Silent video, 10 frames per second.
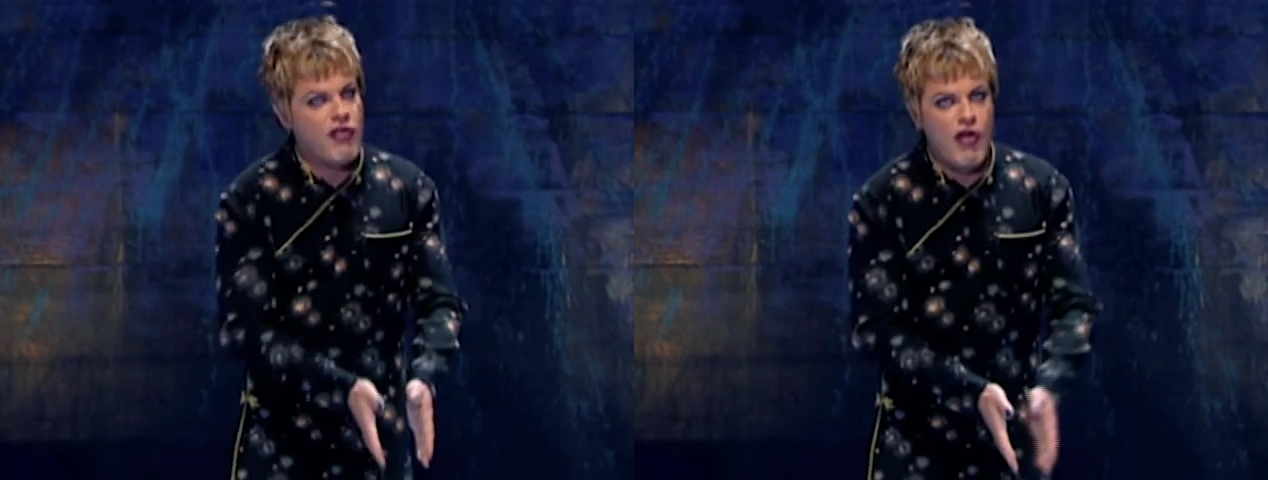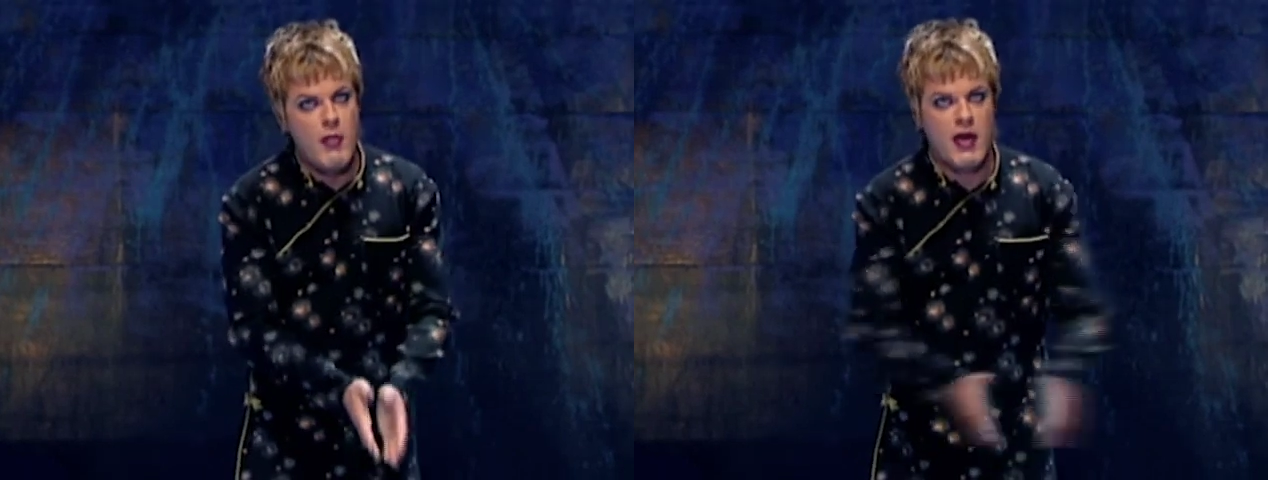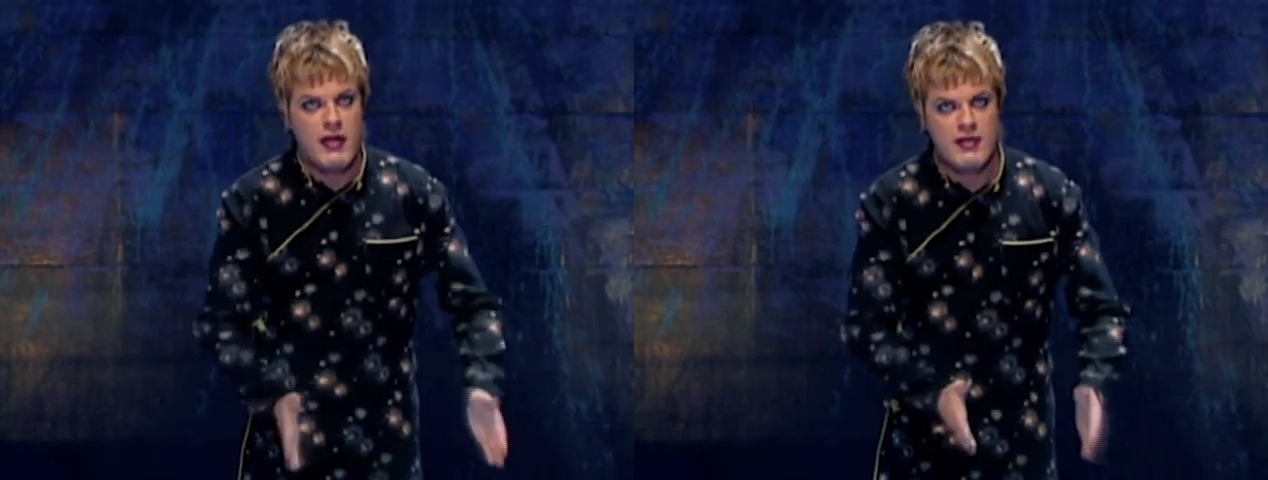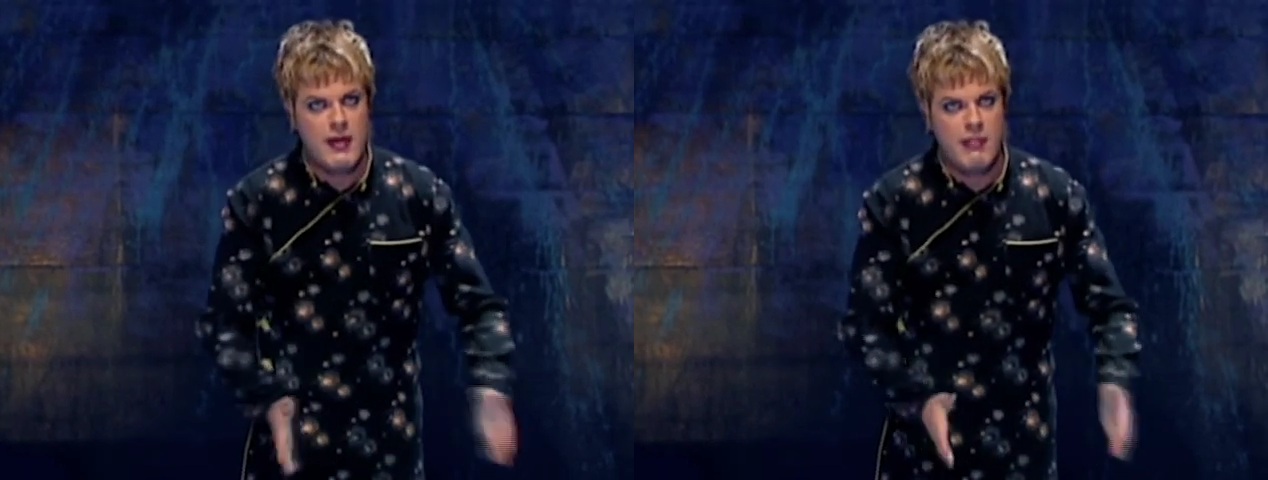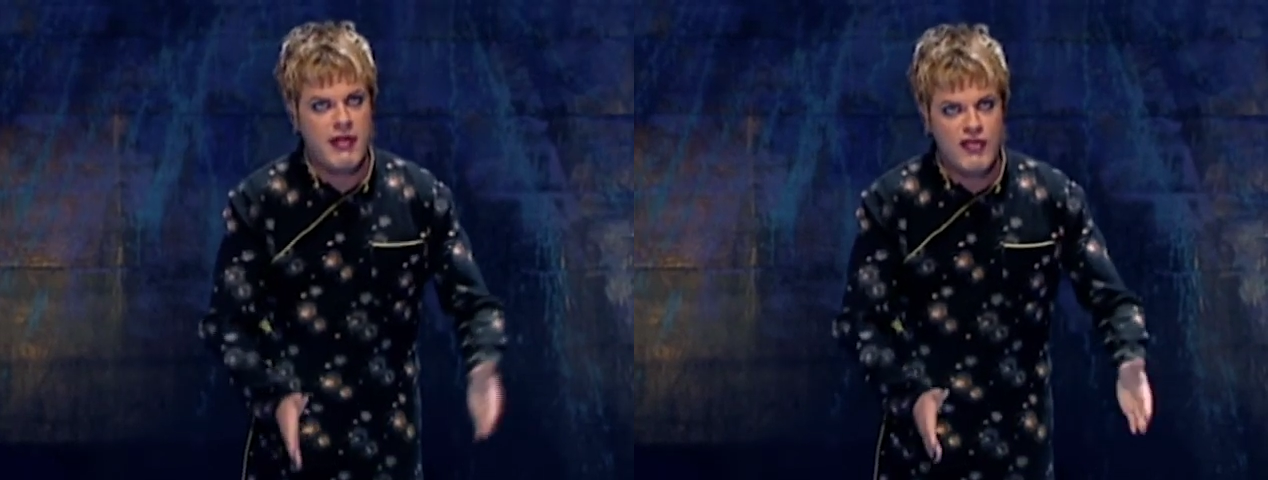crowbar
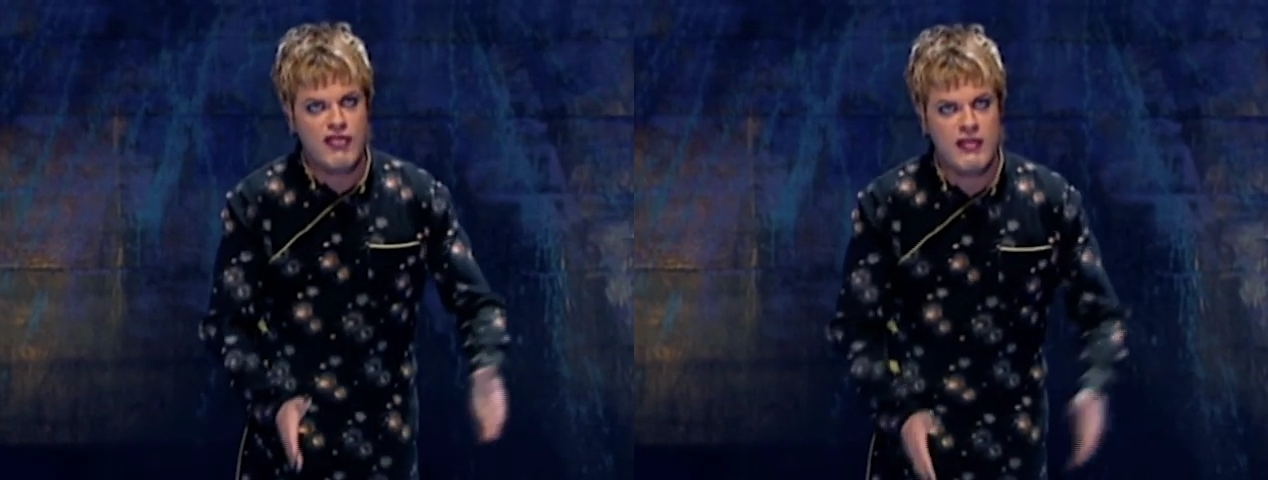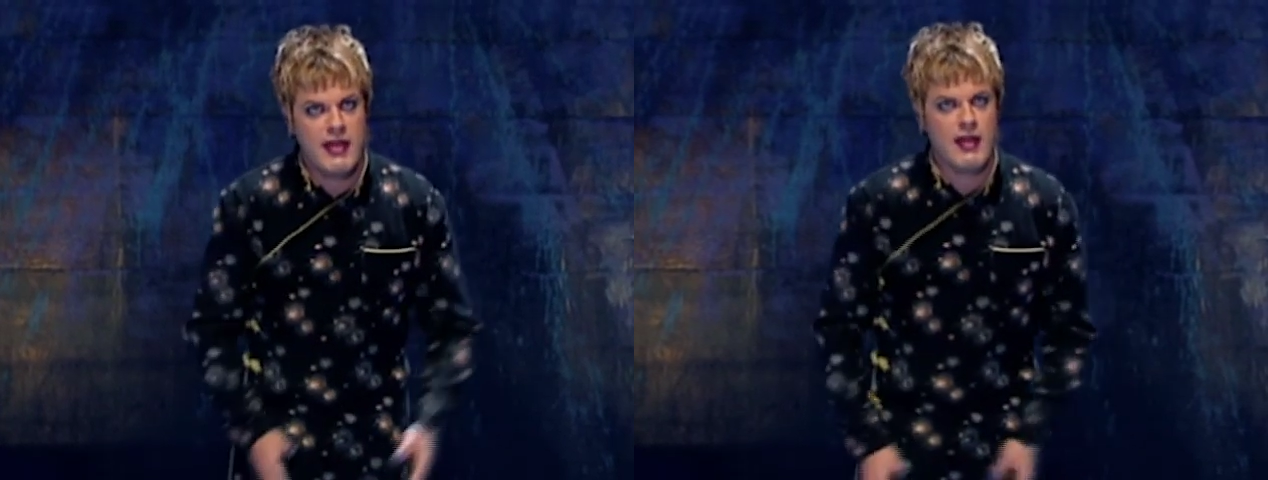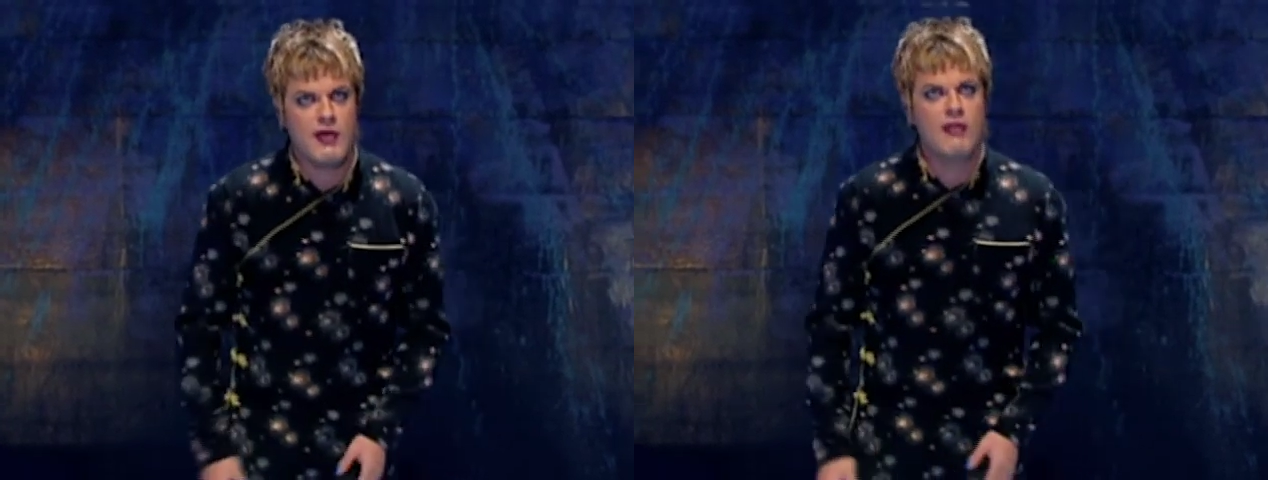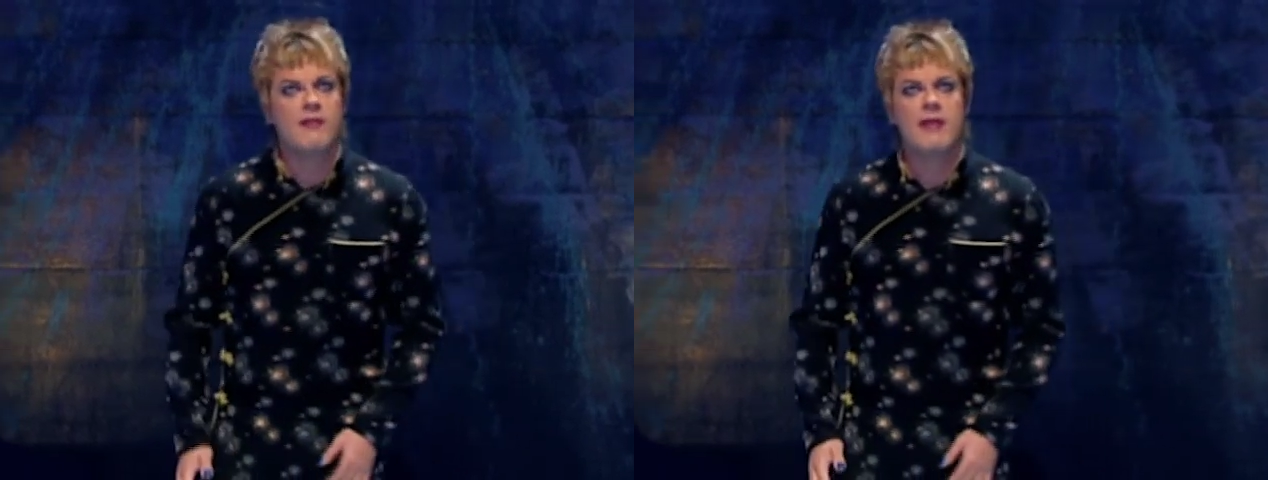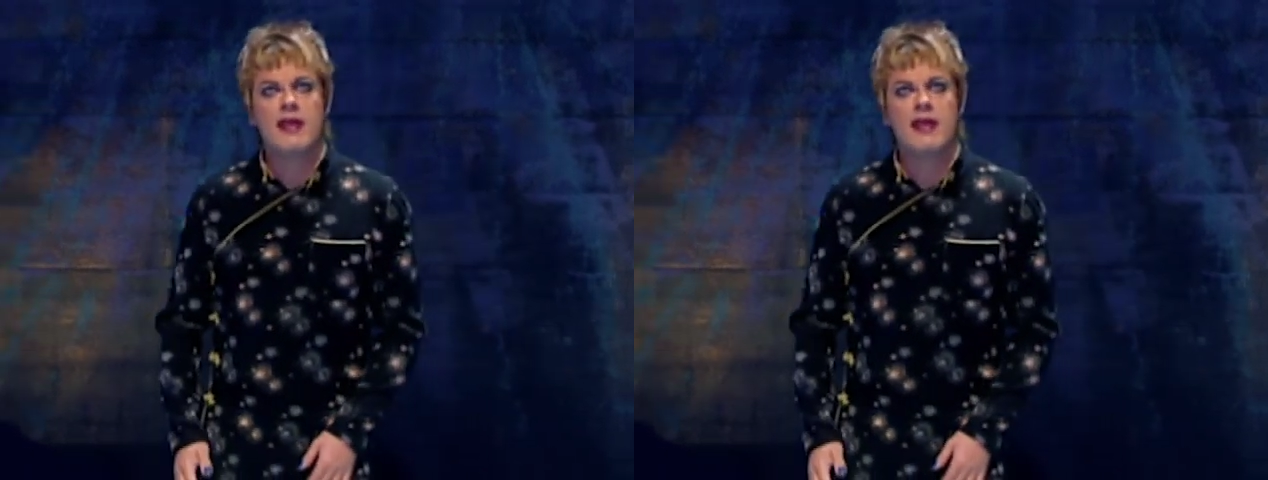separation, thank you.